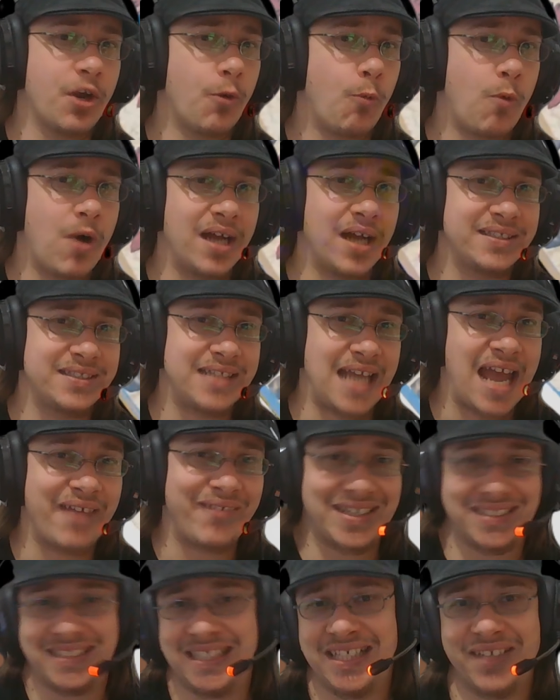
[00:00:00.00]
going to want to
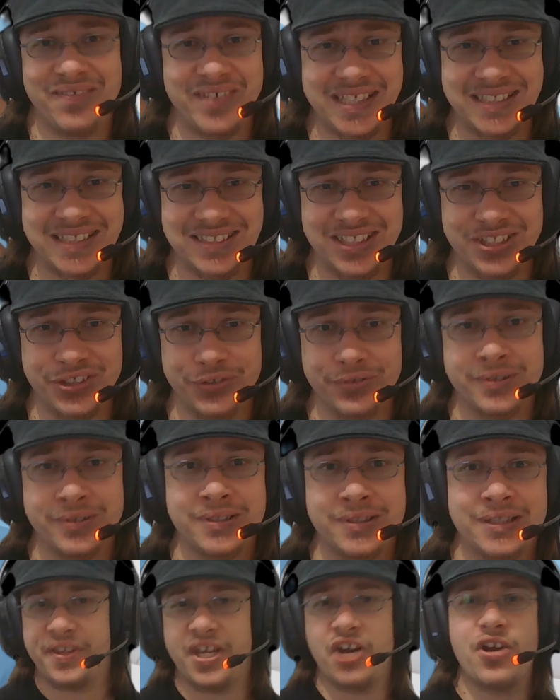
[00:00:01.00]
have activities to do,
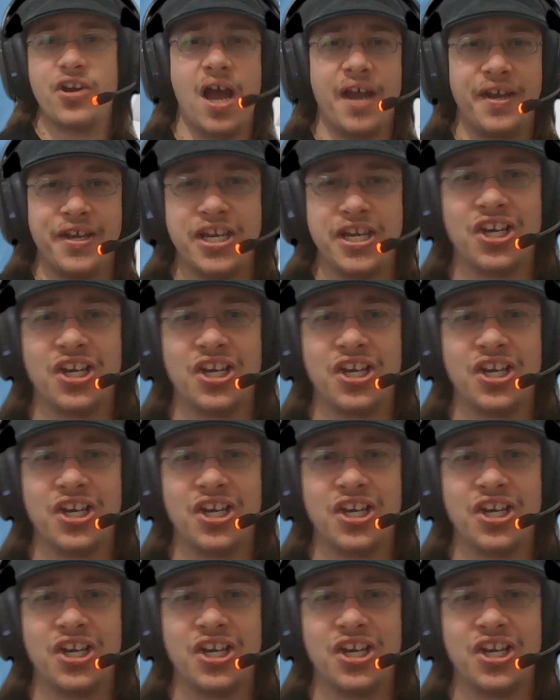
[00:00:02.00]
but they're not